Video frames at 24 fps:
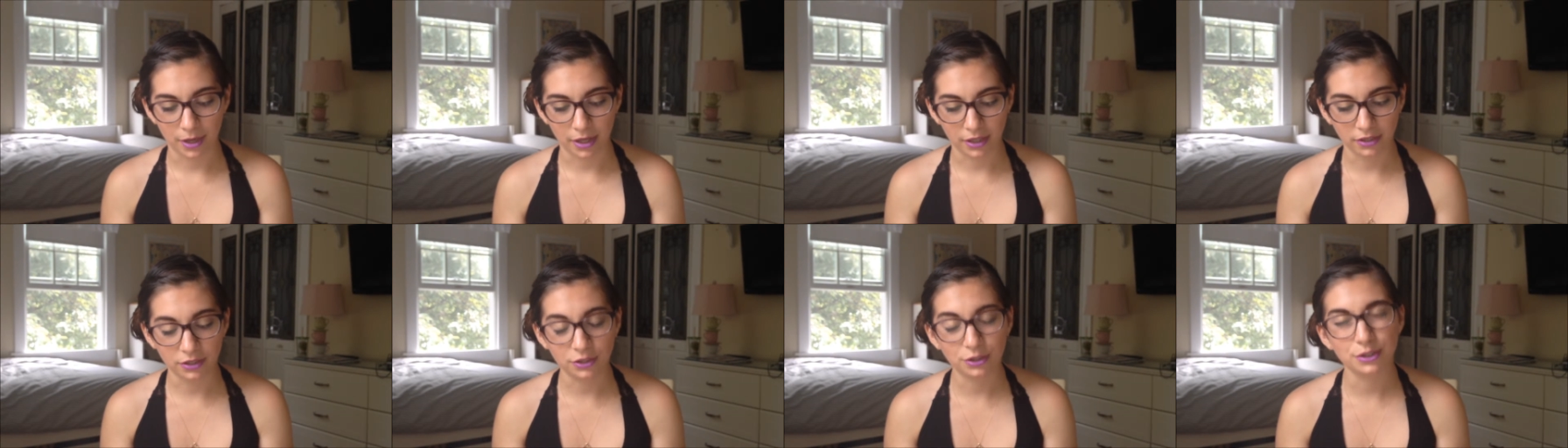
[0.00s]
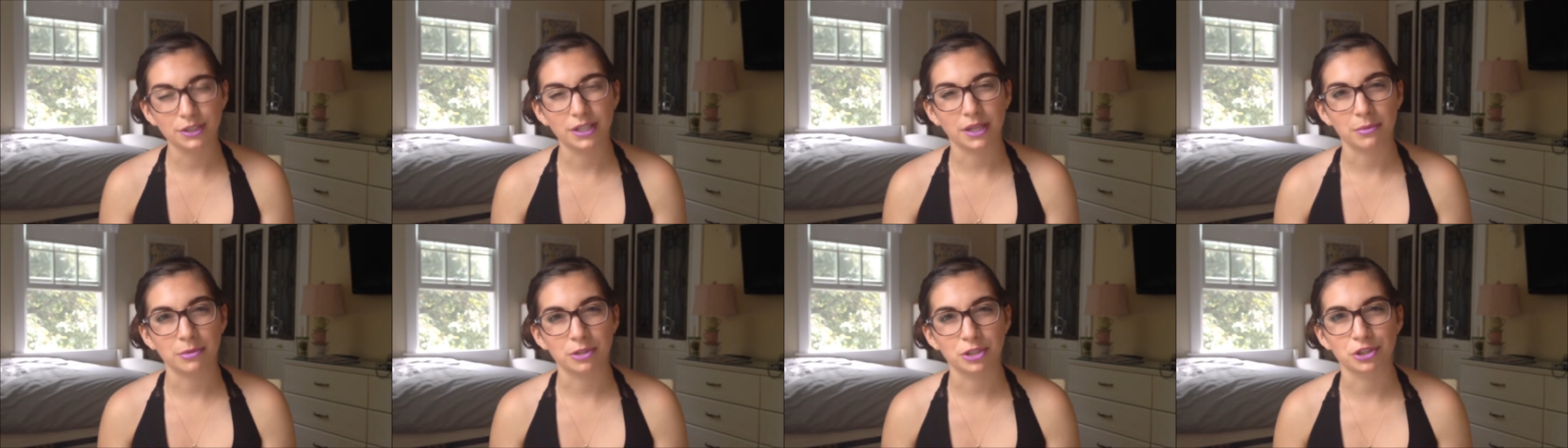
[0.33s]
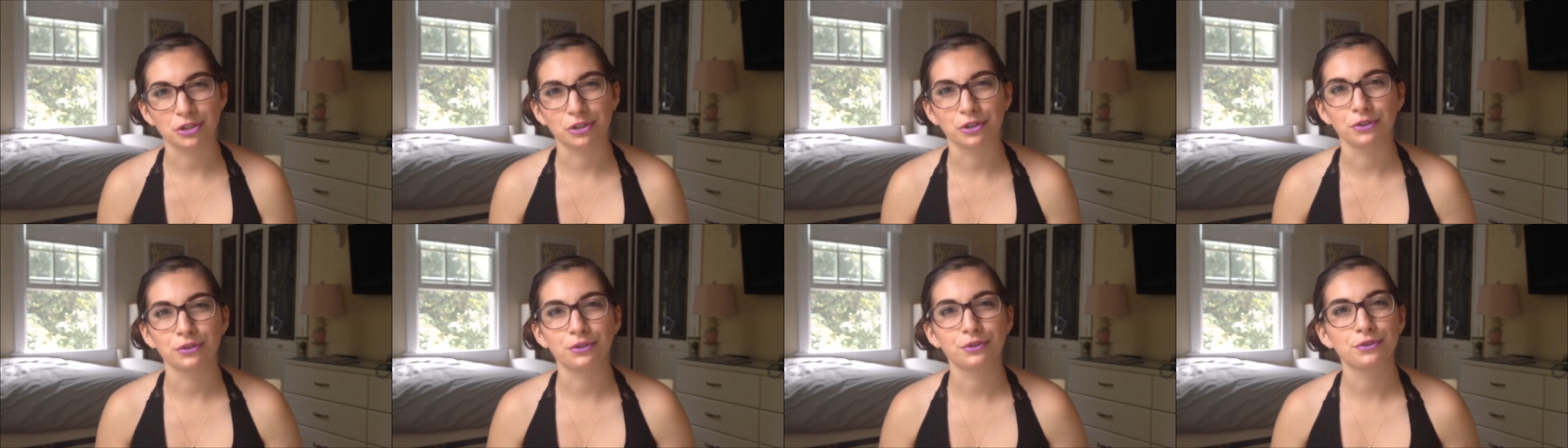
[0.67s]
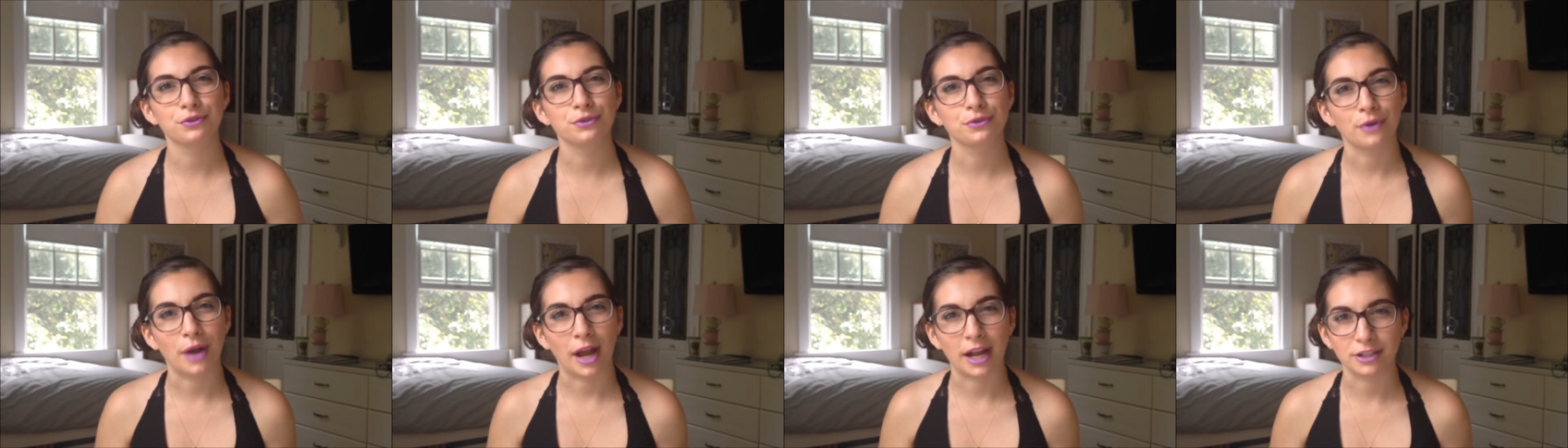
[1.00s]
a little damaged or a little
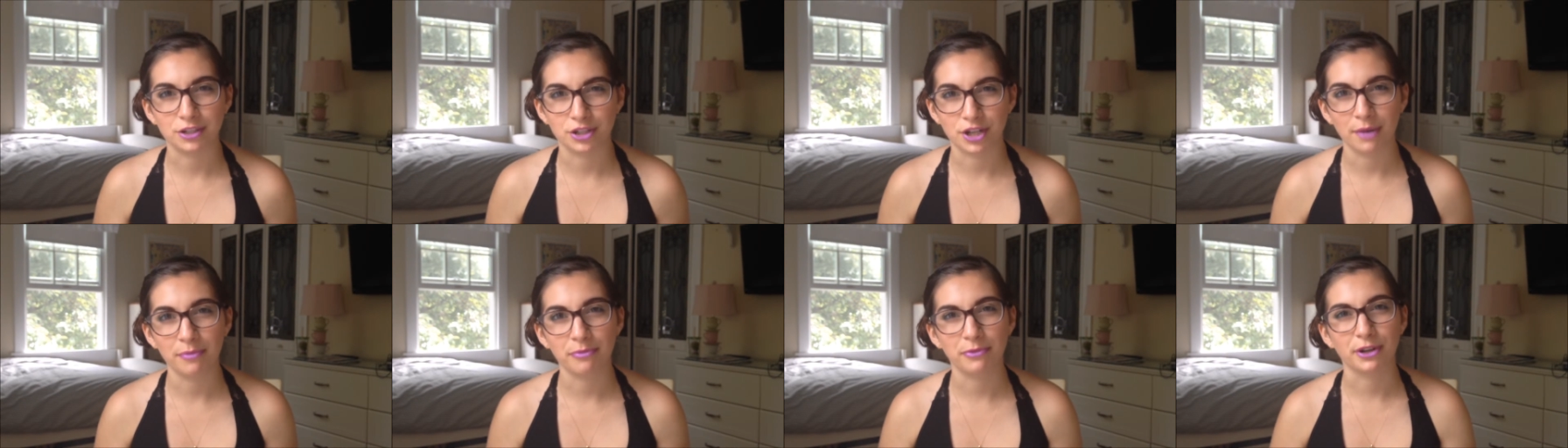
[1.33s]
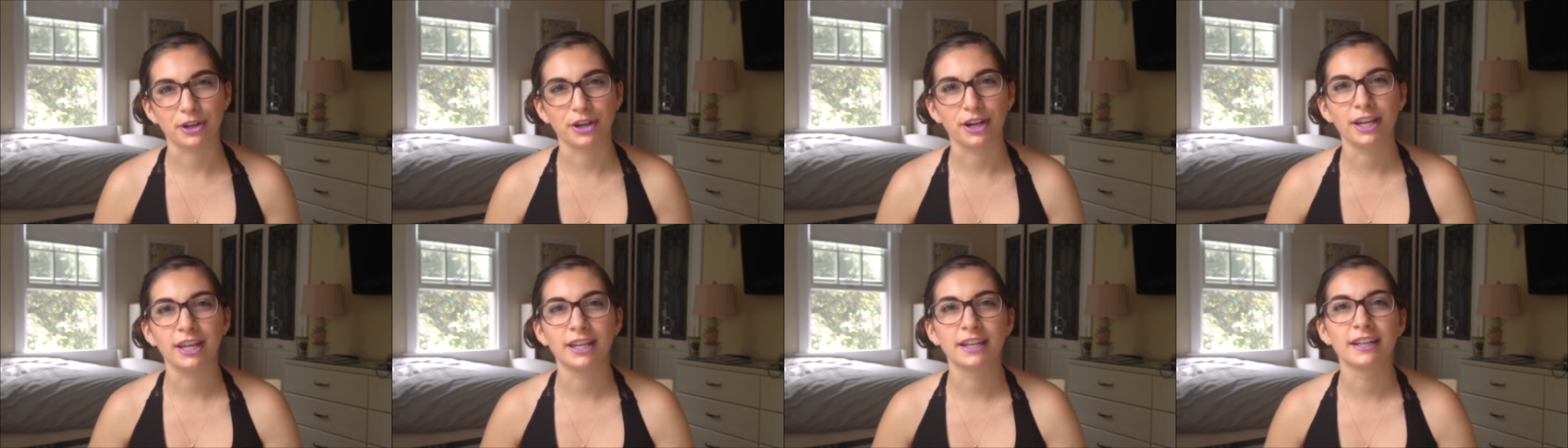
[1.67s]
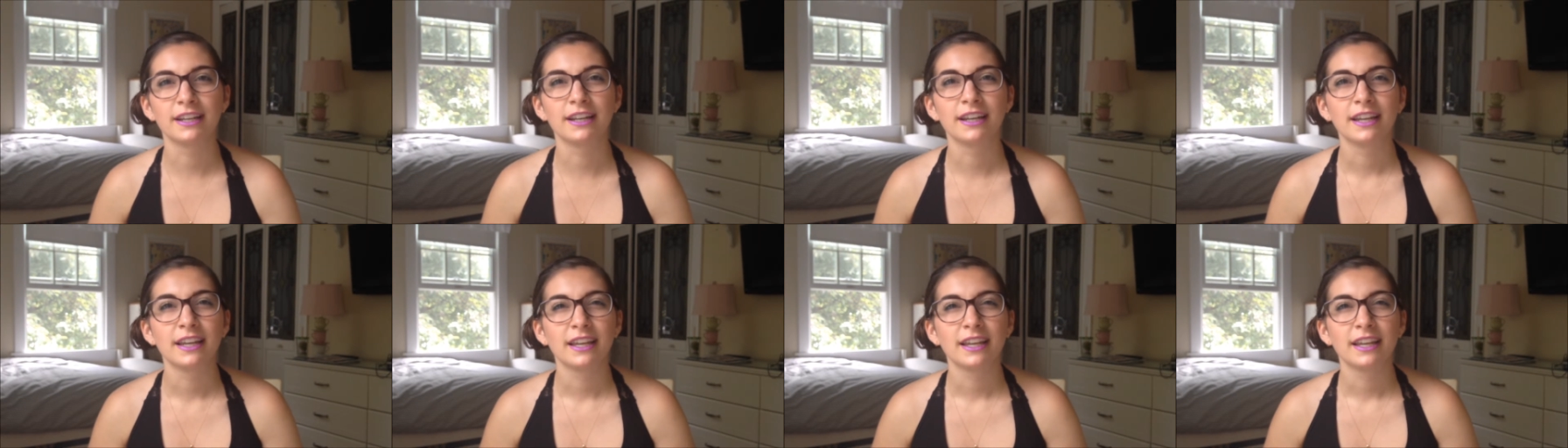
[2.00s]
scratched up. They're in